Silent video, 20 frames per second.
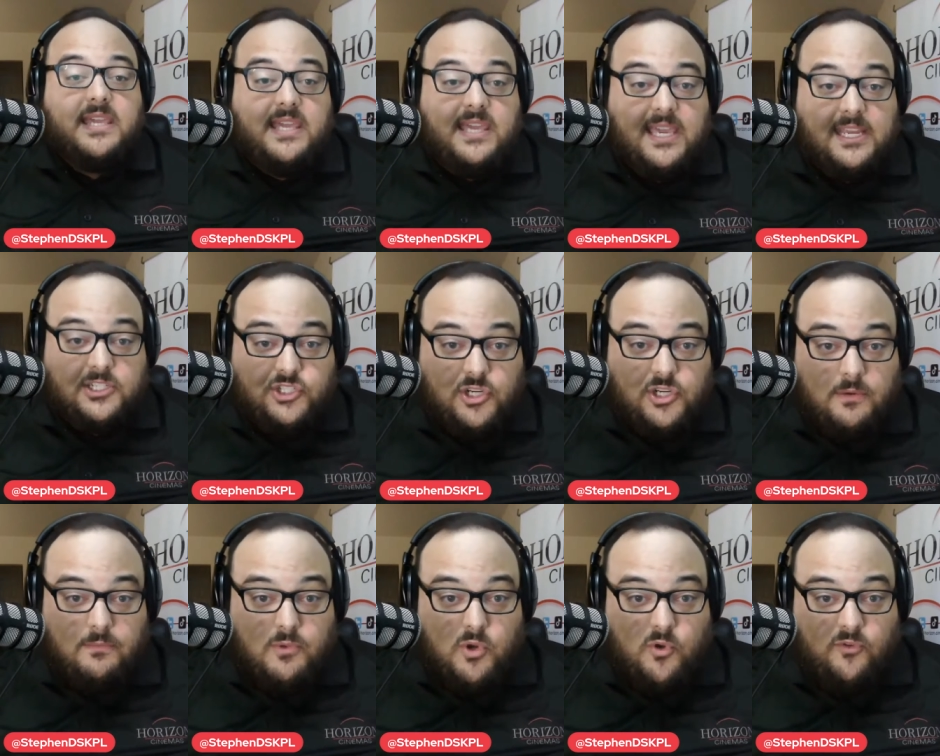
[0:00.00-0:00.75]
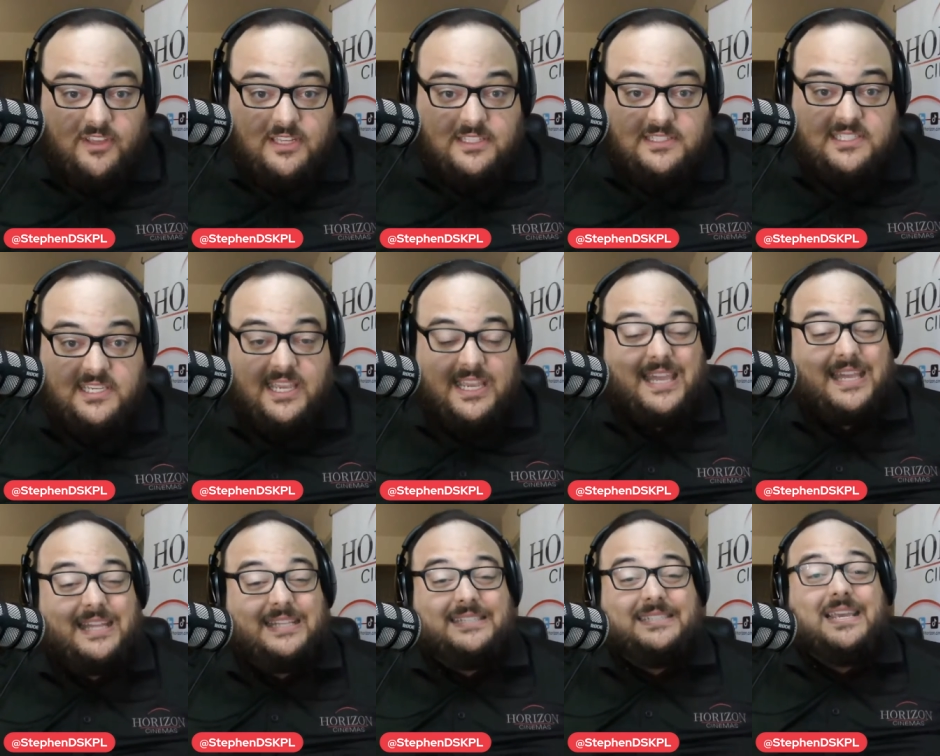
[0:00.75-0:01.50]
get your movie
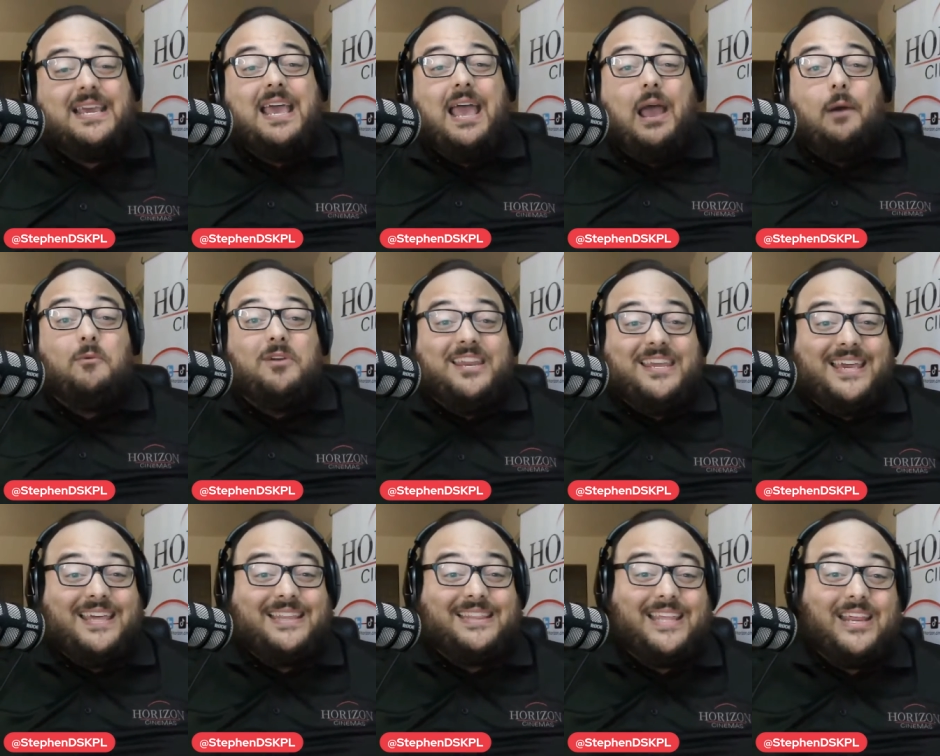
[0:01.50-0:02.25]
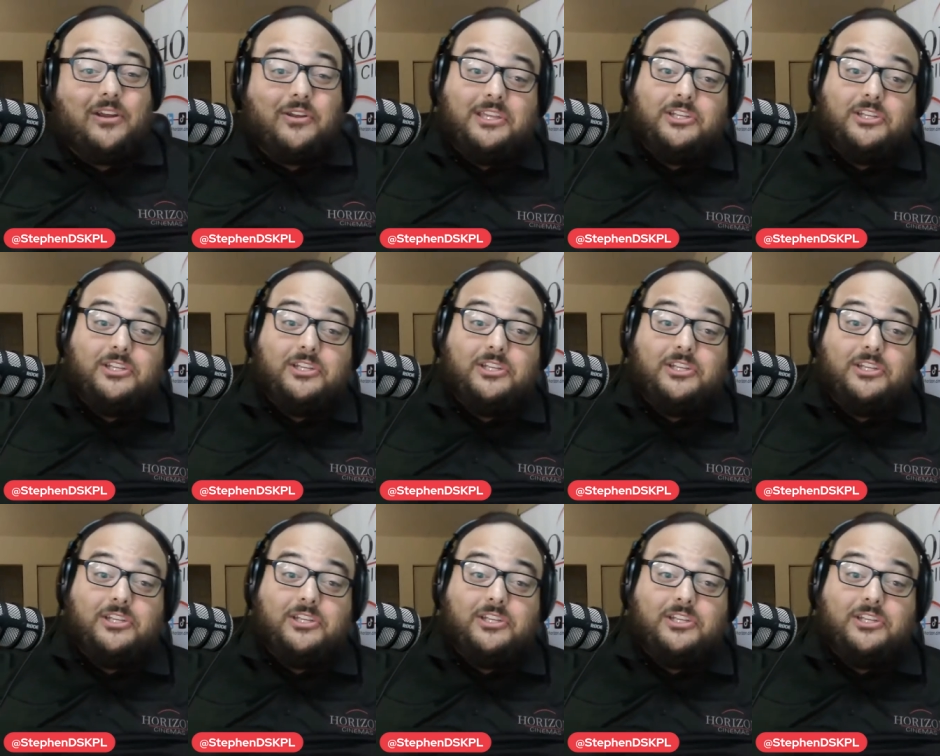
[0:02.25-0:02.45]
tickets, and when you get there,